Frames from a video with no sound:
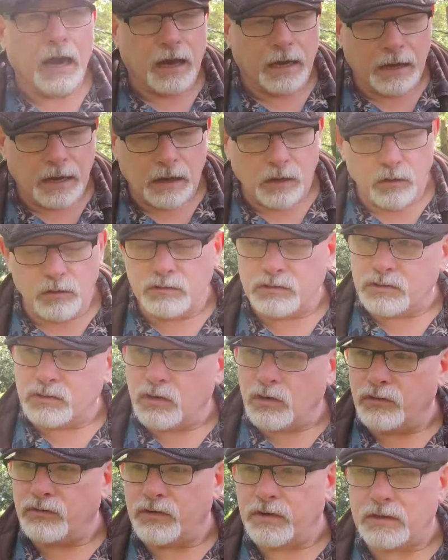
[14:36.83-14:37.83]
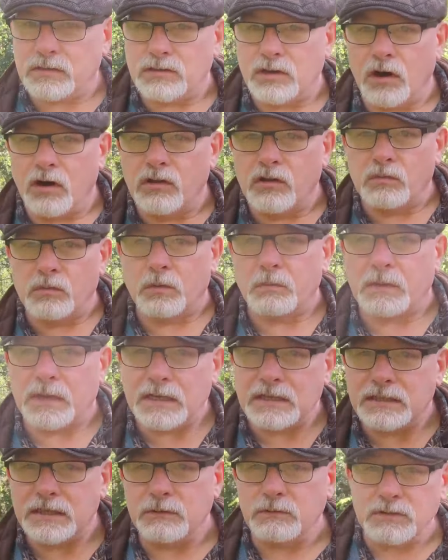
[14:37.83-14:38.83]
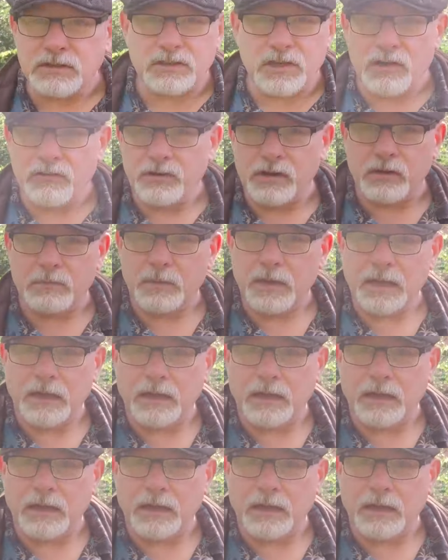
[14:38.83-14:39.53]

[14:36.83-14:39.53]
And I looked over and I saw the woman, and she was staring at